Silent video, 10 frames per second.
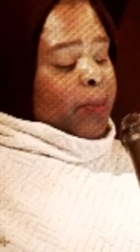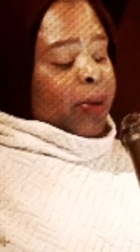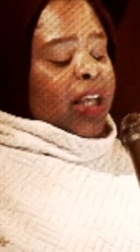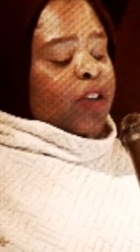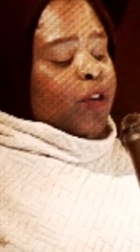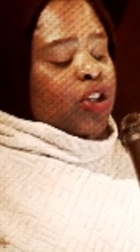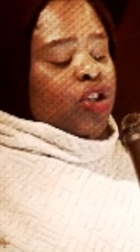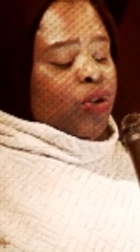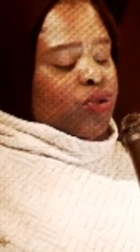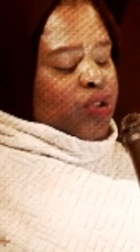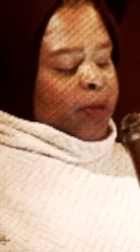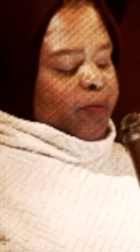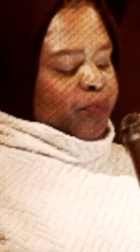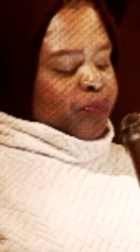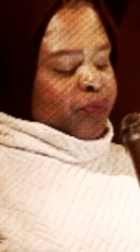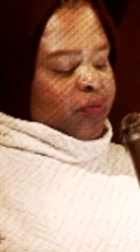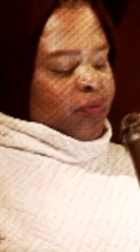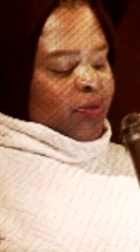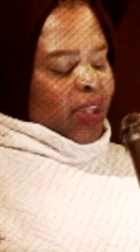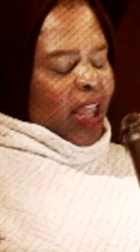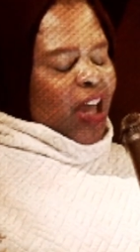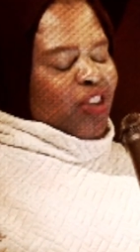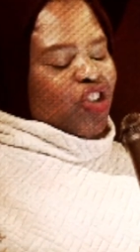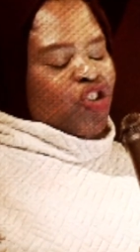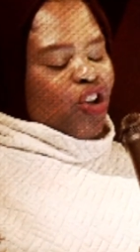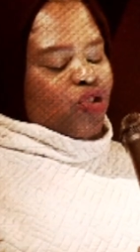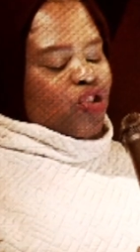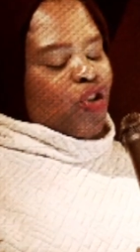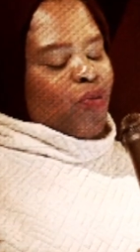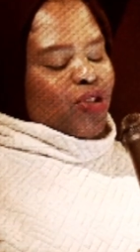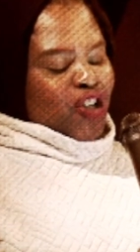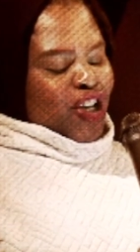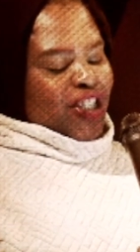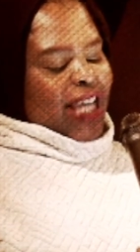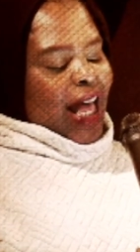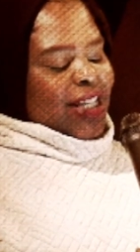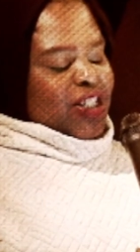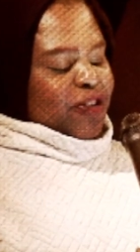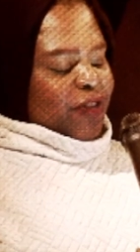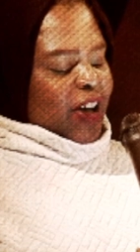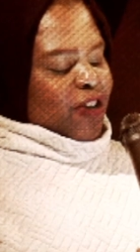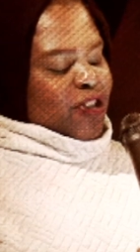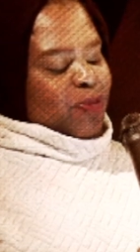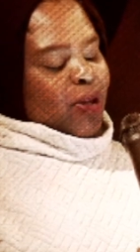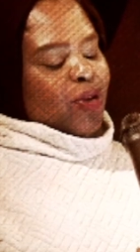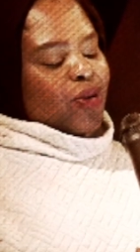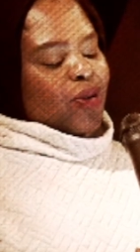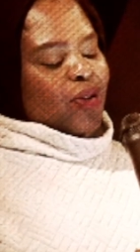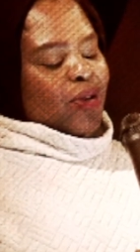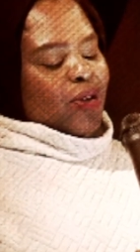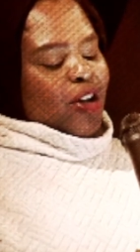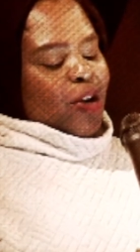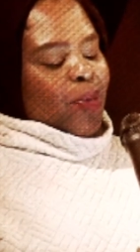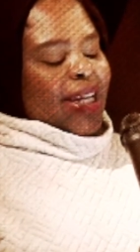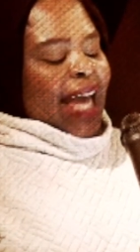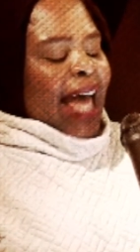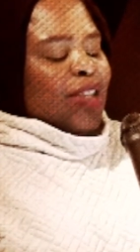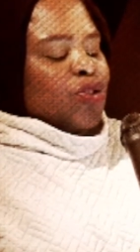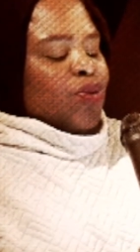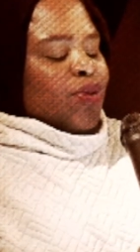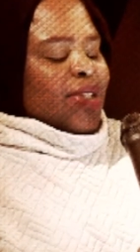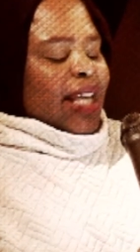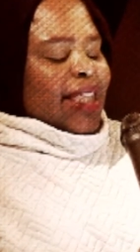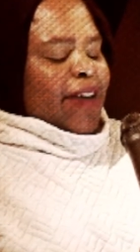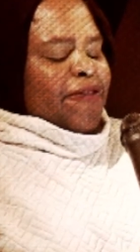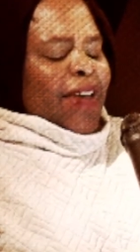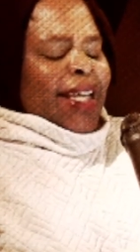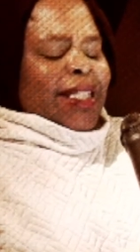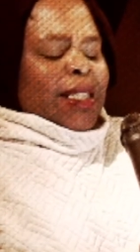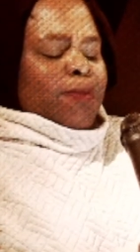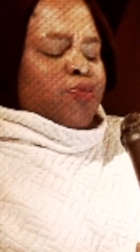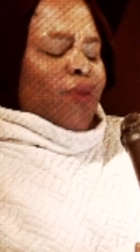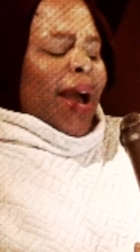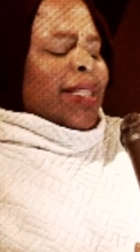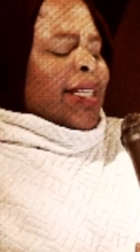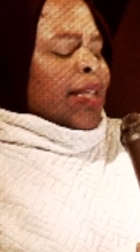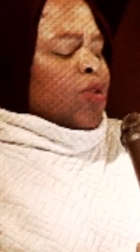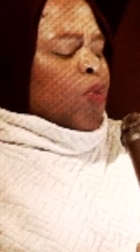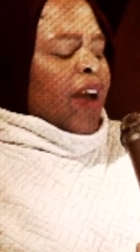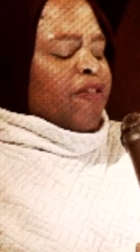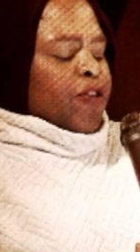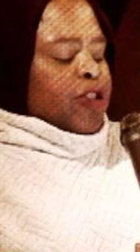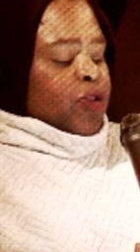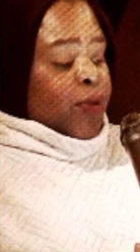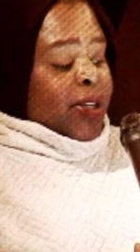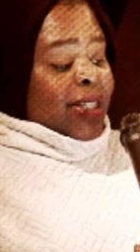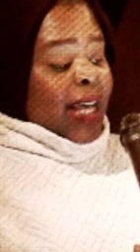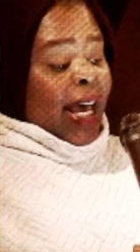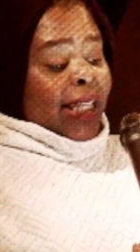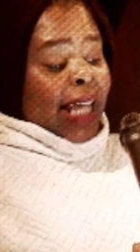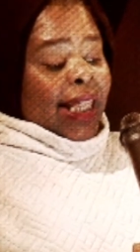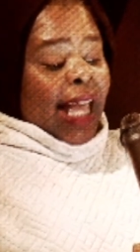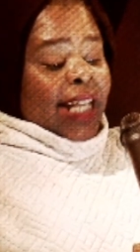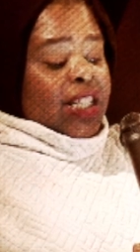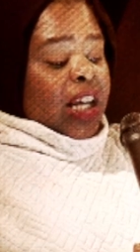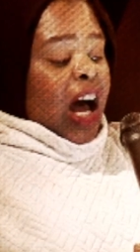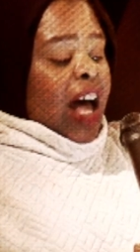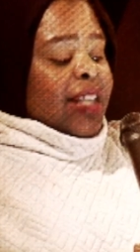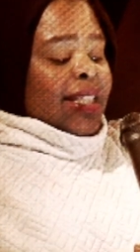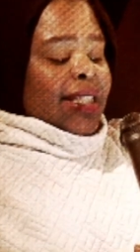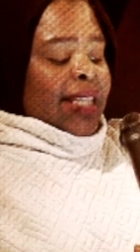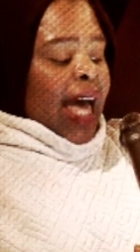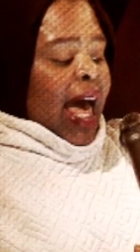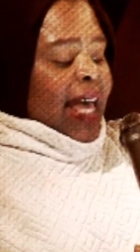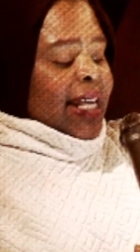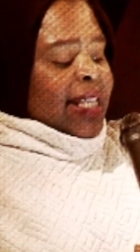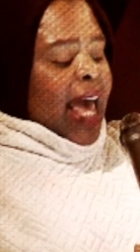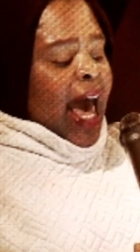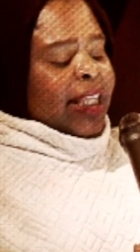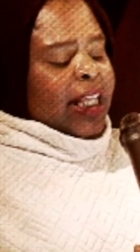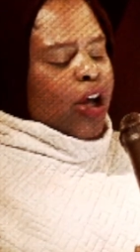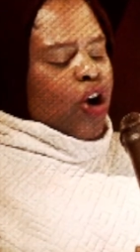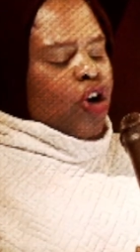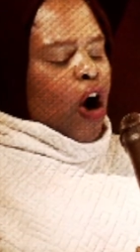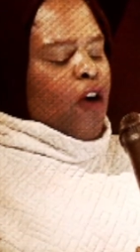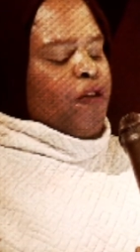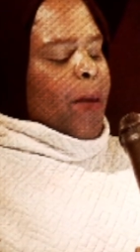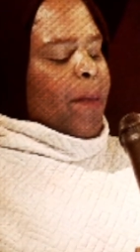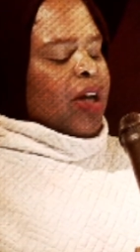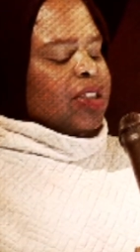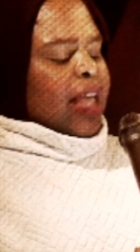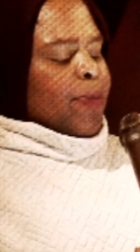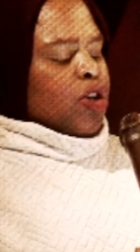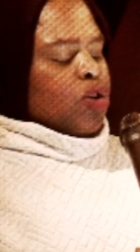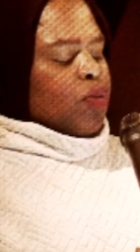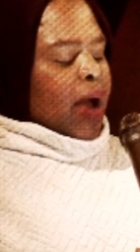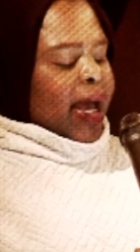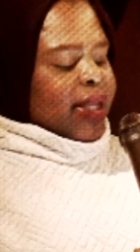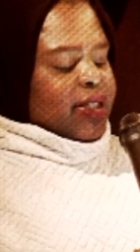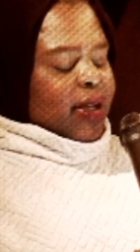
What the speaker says: Prayers for the children. The children who returned to Al-Shifa Hospital with candles and their faces brighter than the white phosphorus that lights the garden skies, and a little girl from among them who cried,